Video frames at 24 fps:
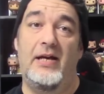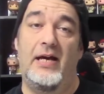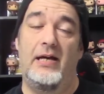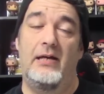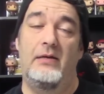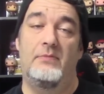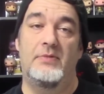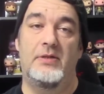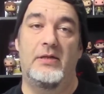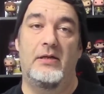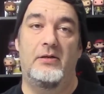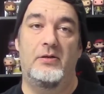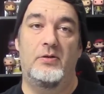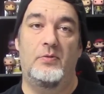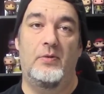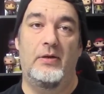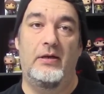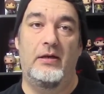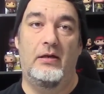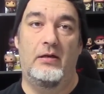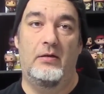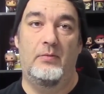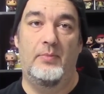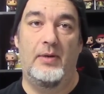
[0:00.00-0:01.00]
items in a
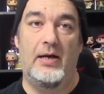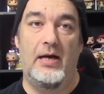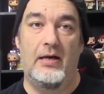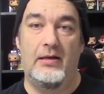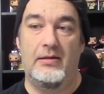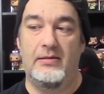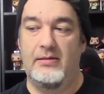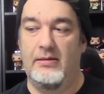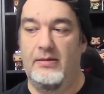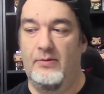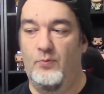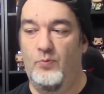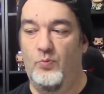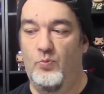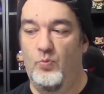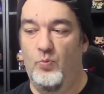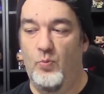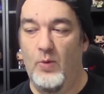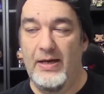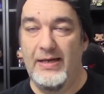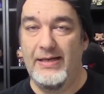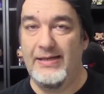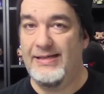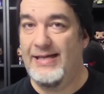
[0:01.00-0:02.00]
twenty dollar box.
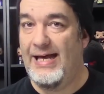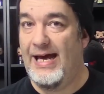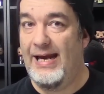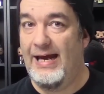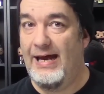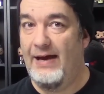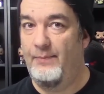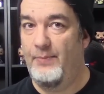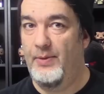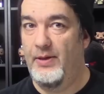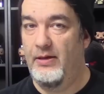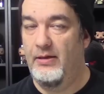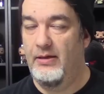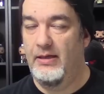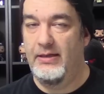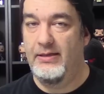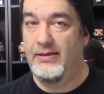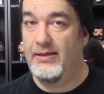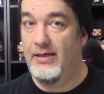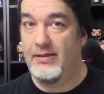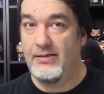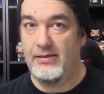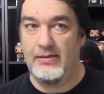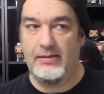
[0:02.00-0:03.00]
When does that happen? It
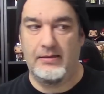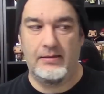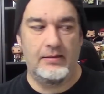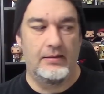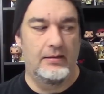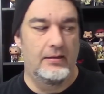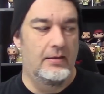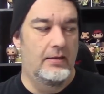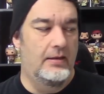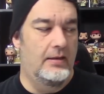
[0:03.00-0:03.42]
doesn't.